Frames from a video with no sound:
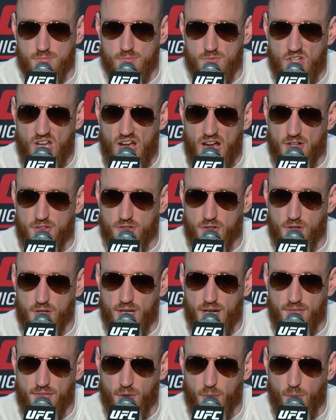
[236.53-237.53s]
Jack's good
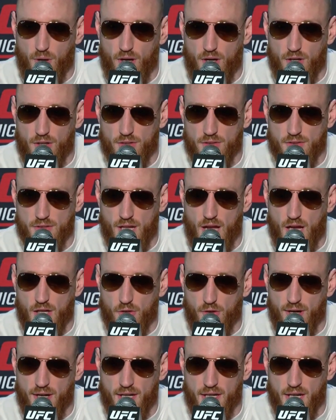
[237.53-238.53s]
everywhere, not
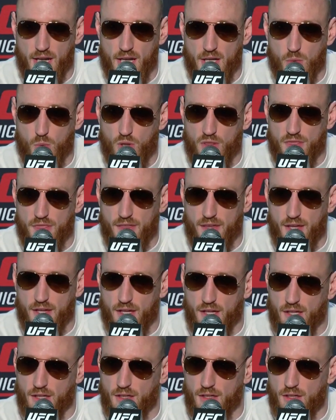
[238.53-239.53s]
great at any one
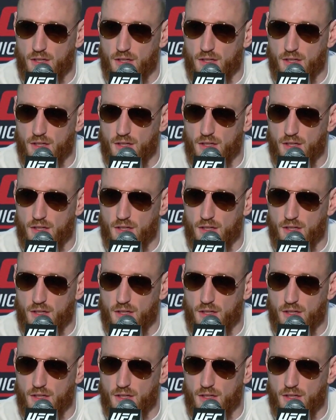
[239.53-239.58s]
thing.